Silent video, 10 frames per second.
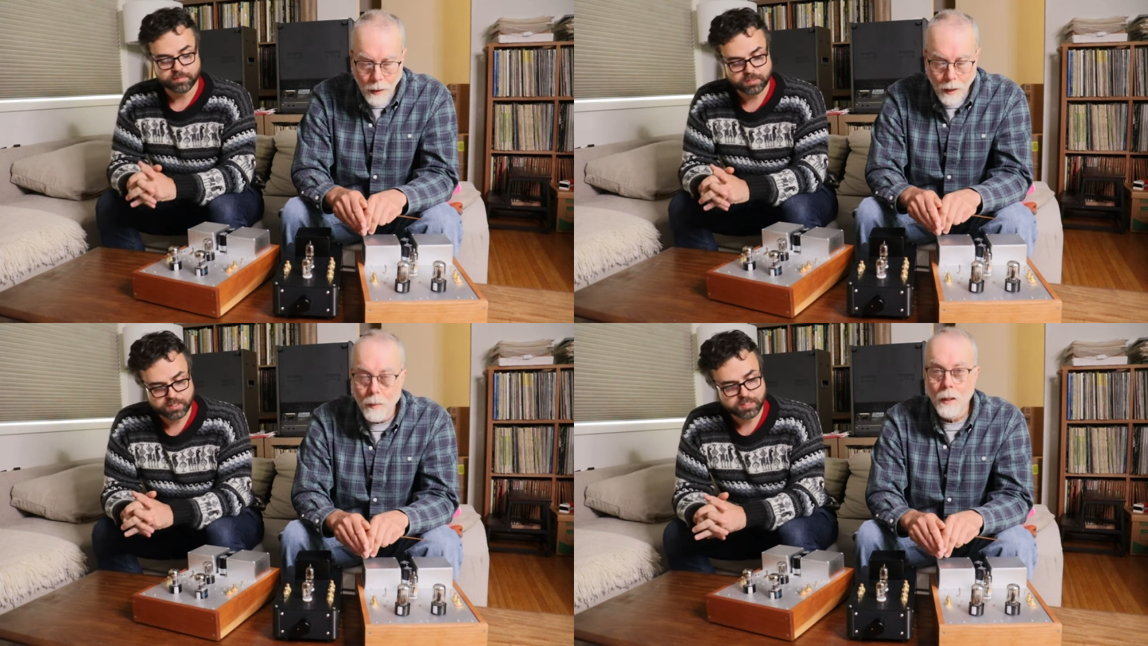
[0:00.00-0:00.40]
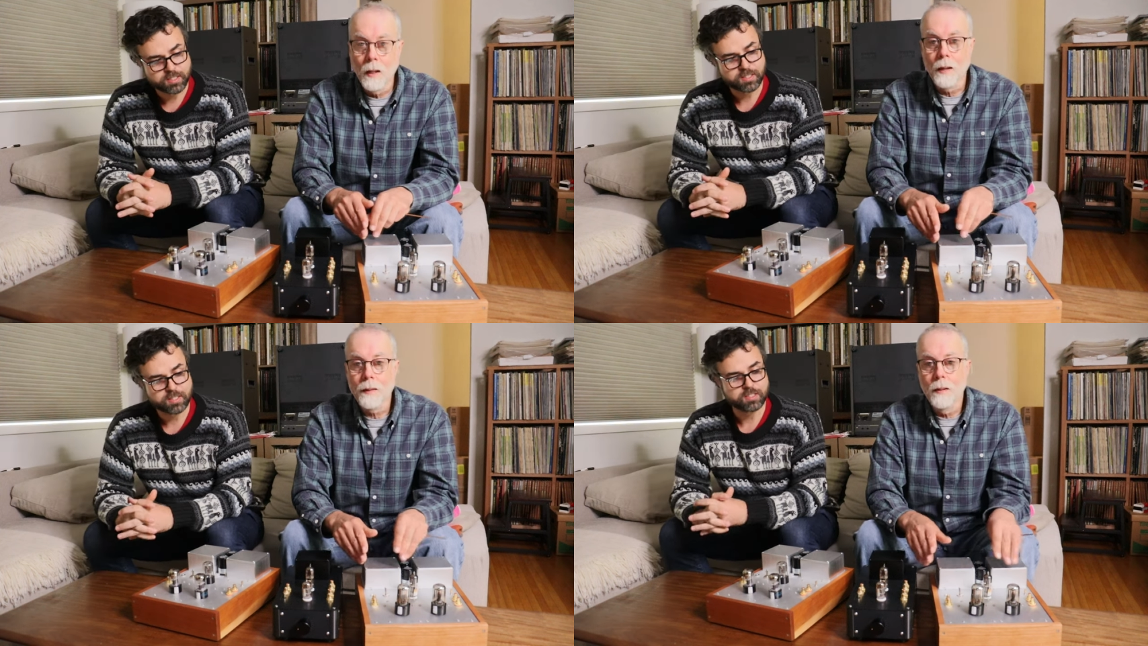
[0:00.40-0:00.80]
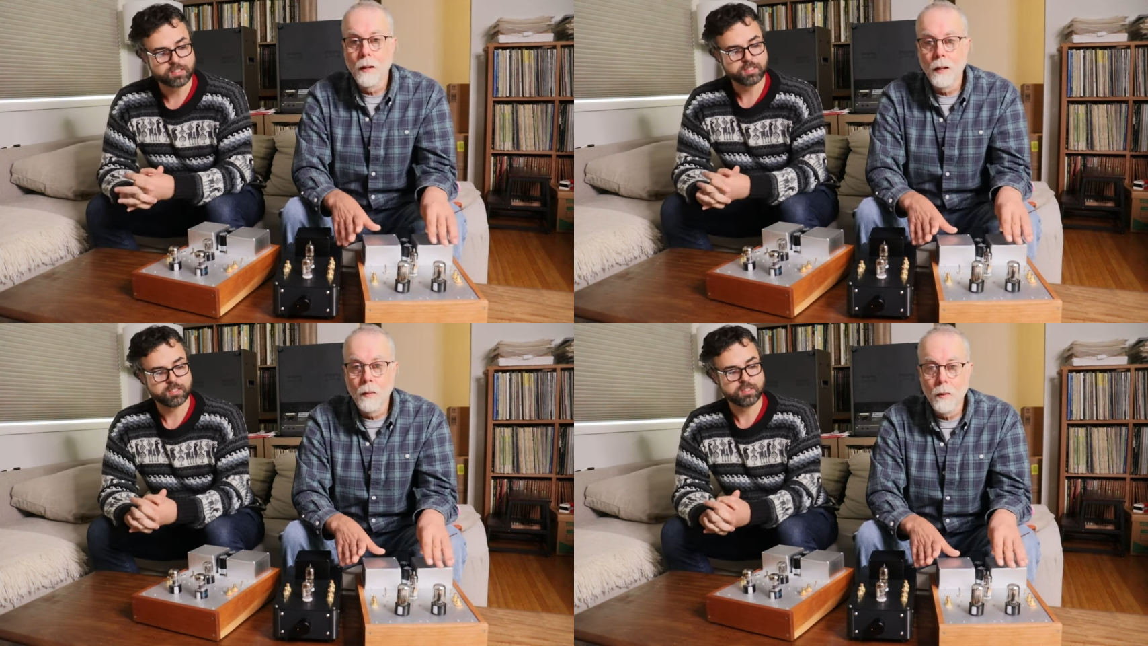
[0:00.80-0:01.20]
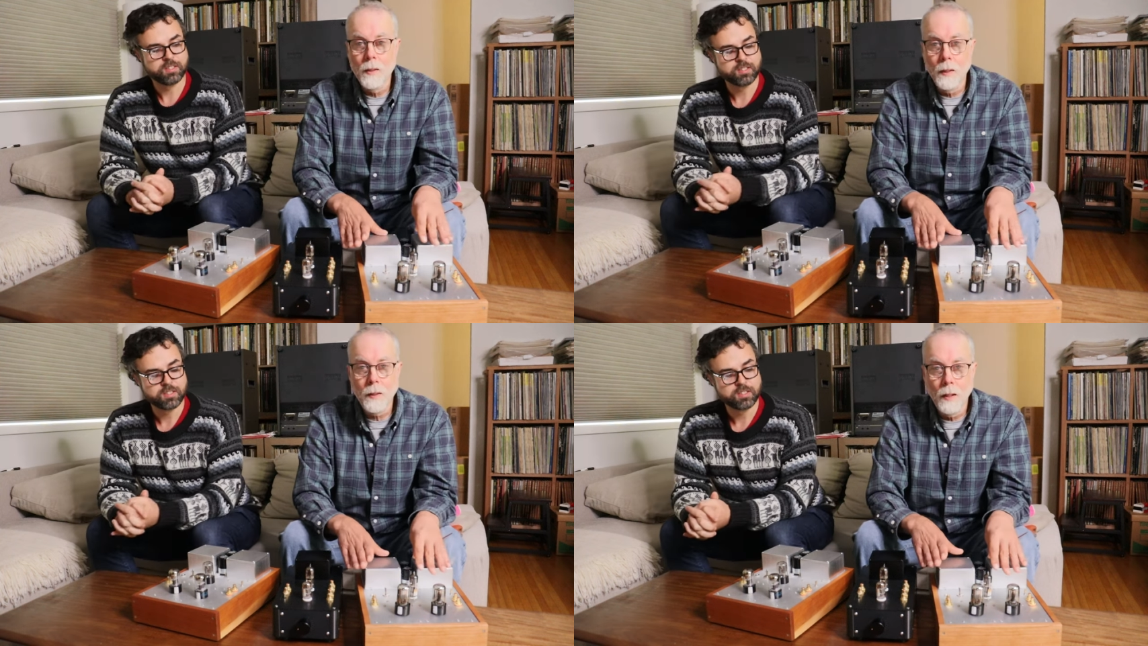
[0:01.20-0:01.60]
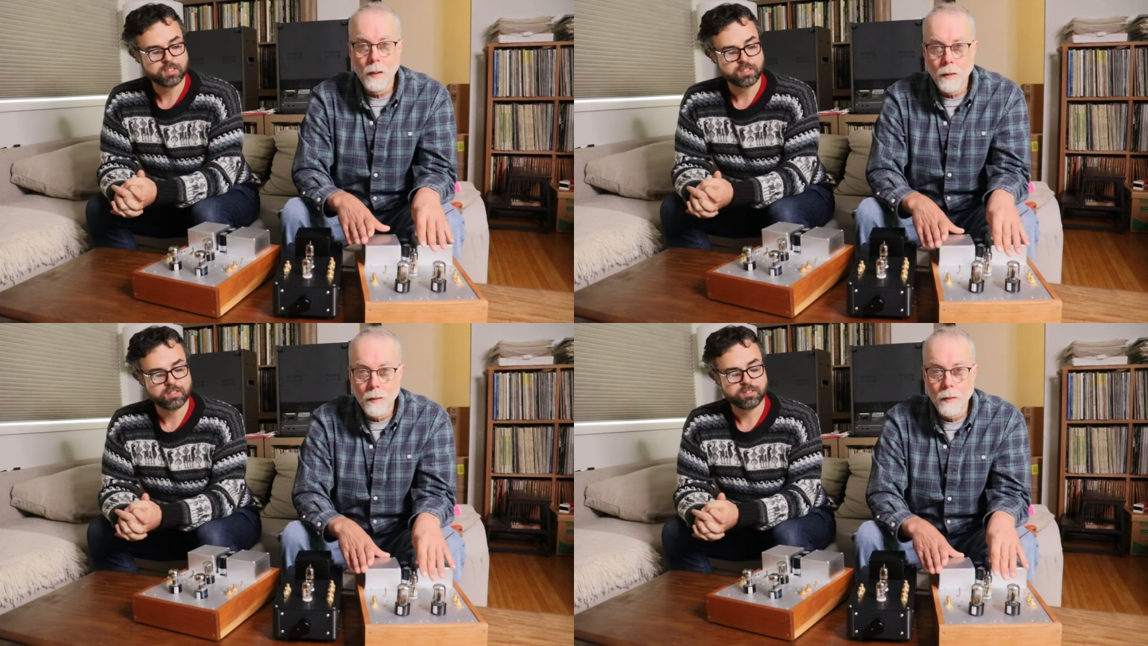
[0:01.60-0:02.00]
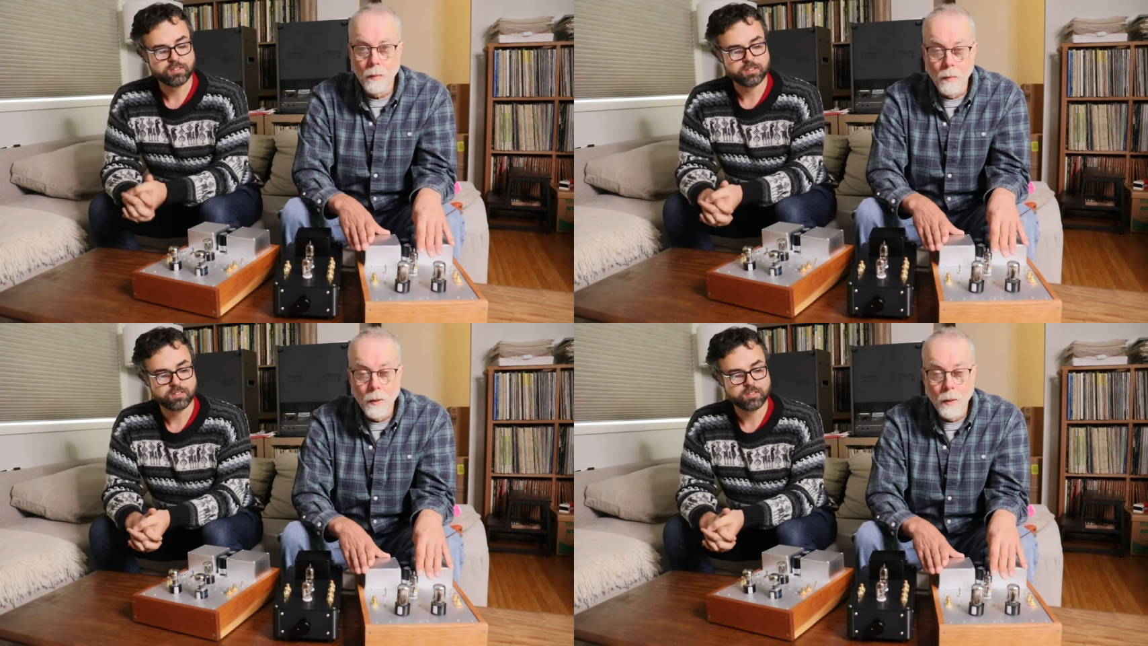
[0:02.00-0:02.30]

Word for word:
Speaker 1: Yeah, I mean last night I was listening to some